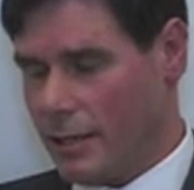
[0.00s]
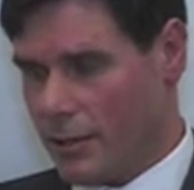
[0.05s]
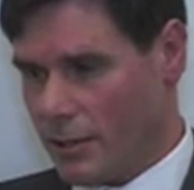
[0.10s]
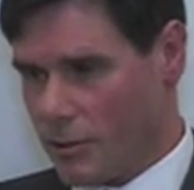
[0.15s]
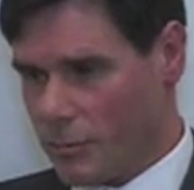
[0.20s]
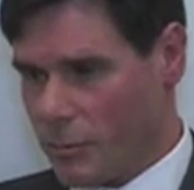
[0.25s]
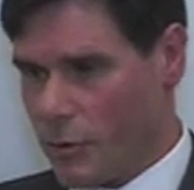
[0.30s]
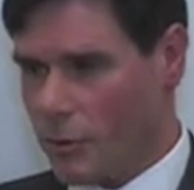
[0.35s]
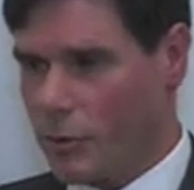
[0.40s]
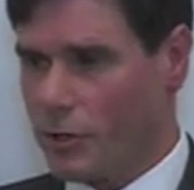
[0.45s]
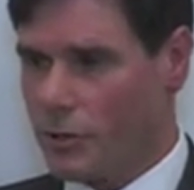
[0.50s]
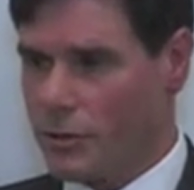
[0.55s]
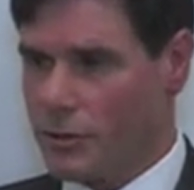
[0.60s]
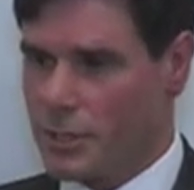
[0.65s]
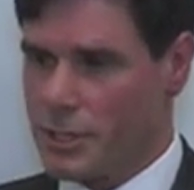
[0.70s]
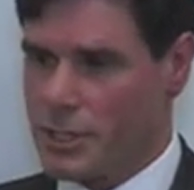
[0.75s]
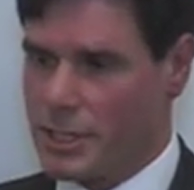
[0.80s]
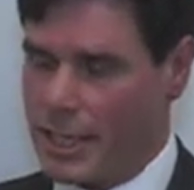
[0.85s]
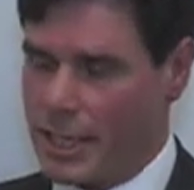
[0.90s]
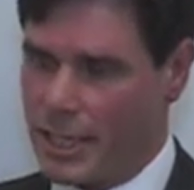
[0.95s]
lot more
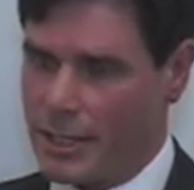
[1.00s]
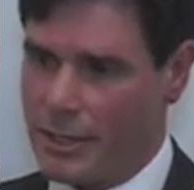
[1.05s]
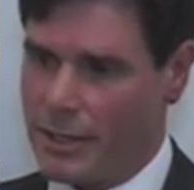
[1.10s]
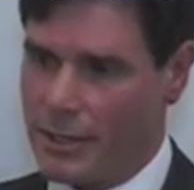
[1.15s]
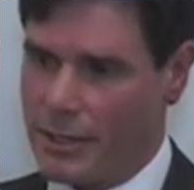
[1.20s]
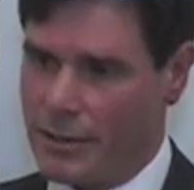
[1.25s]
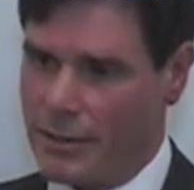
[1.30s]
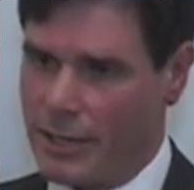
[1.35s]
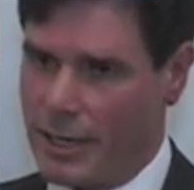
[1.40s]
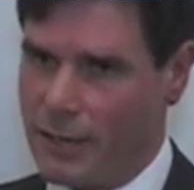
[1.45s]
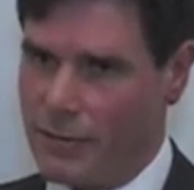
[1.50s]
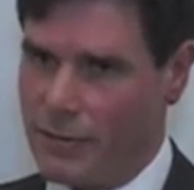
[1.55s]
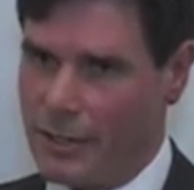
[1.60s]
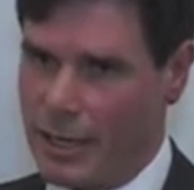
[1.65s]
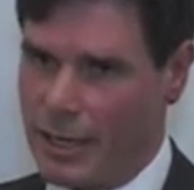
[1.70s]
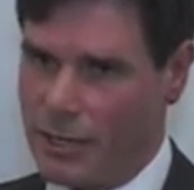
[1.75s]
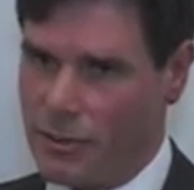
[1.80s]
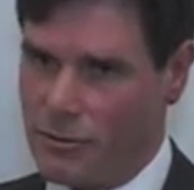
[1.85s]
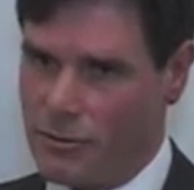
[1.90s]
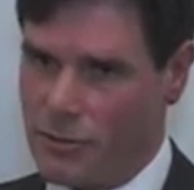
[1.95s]
understanding around the
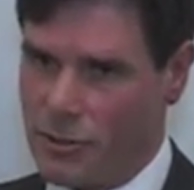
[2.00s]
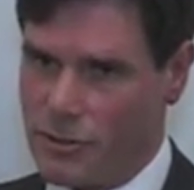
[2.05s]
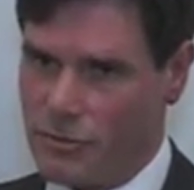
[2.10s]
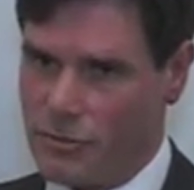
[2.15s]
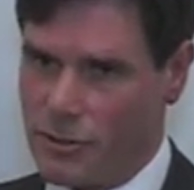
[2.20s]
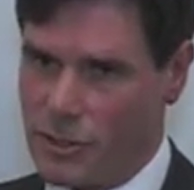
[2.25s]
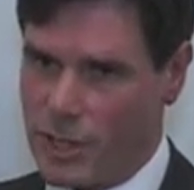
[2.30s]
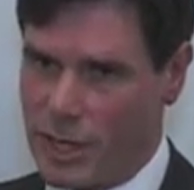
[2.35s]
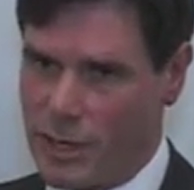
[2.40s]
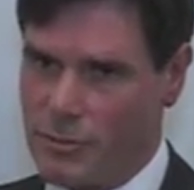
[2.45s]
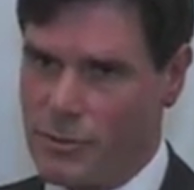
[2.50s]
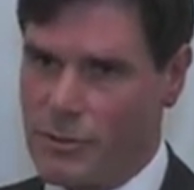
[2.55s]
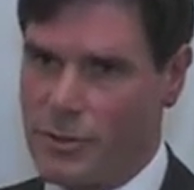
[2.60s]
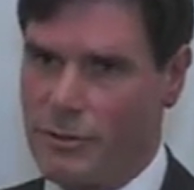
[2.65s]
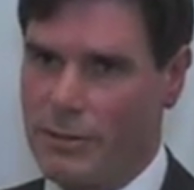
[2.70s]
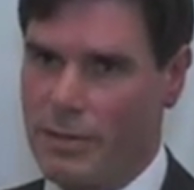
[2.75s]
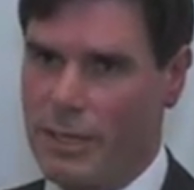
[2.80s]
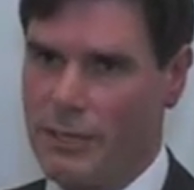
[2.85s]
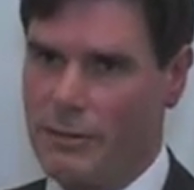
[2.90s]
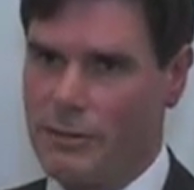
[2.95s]
androgen receptor
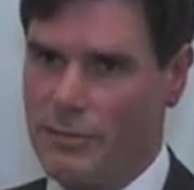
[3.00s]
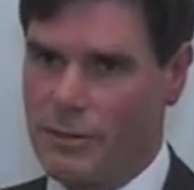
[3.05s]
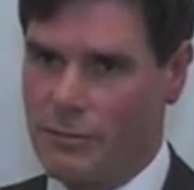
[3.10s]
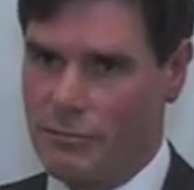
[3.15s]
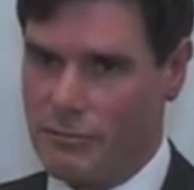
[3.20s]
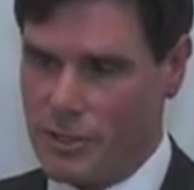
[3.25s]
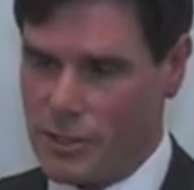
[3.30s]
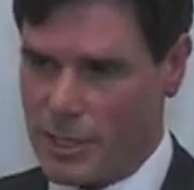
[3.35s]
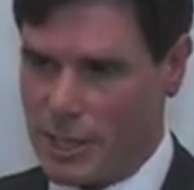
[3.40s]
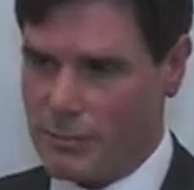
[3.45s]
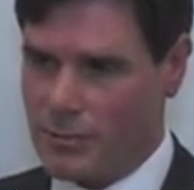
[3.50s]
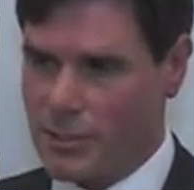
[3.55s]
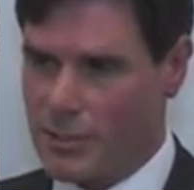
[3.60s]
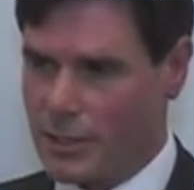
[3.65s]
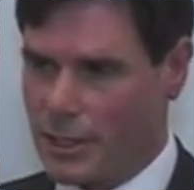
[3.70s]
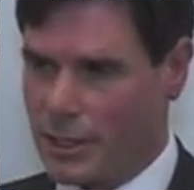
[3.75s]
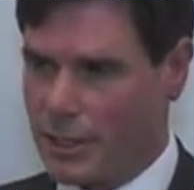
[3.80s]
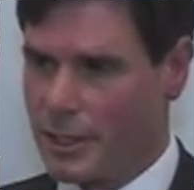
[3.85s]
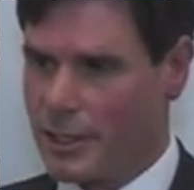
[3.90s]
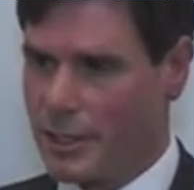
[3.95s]
and androgen receptor
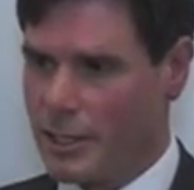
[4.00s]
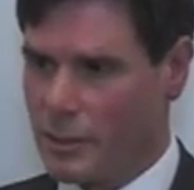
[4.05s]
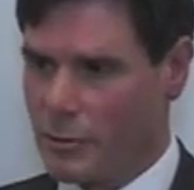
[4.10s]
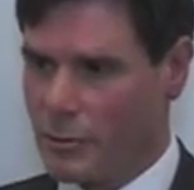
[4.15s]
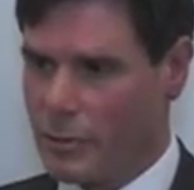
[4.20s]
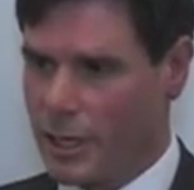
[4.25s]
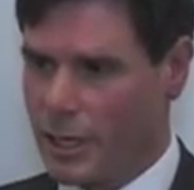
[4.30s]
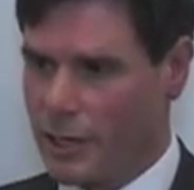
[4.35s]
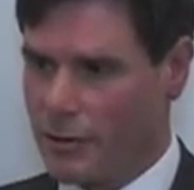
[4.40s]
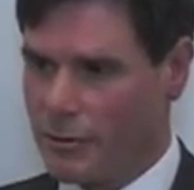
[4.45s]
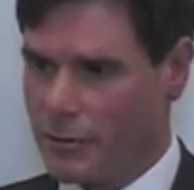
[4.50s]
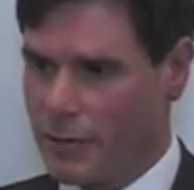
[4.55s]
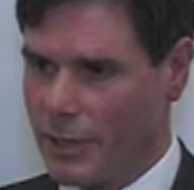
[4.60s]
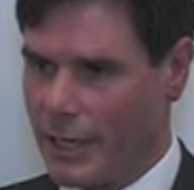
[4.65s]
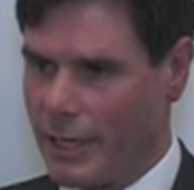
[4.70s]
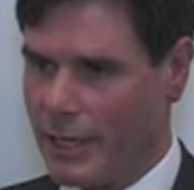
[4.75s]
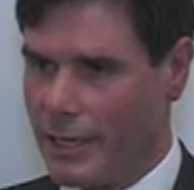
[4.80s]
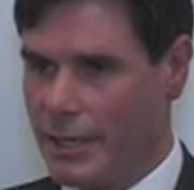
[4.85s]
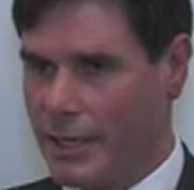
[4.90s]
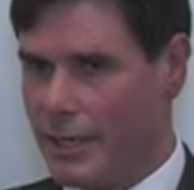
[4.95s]
signalling
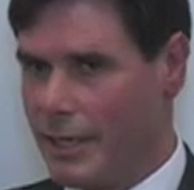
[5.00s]
pathway,